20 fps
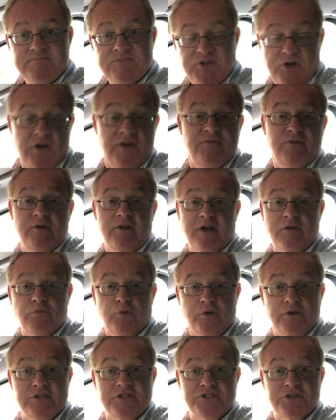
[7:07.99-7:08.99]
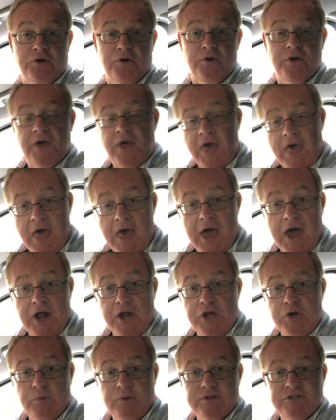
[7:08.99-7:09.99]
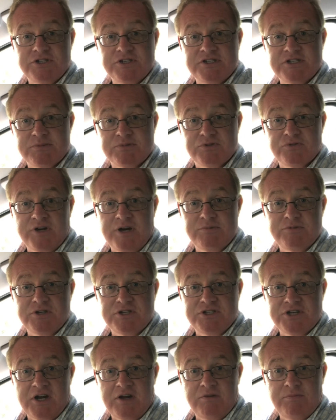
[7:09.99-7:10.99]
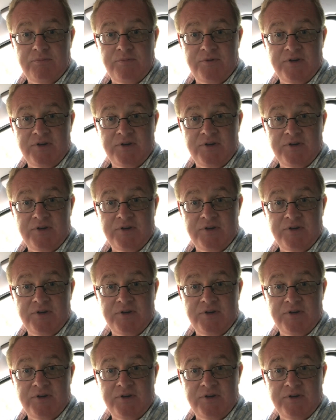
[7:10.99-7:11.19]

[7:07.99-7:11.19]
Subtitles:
So if you liked what you saw and you want to subscribe to the channel,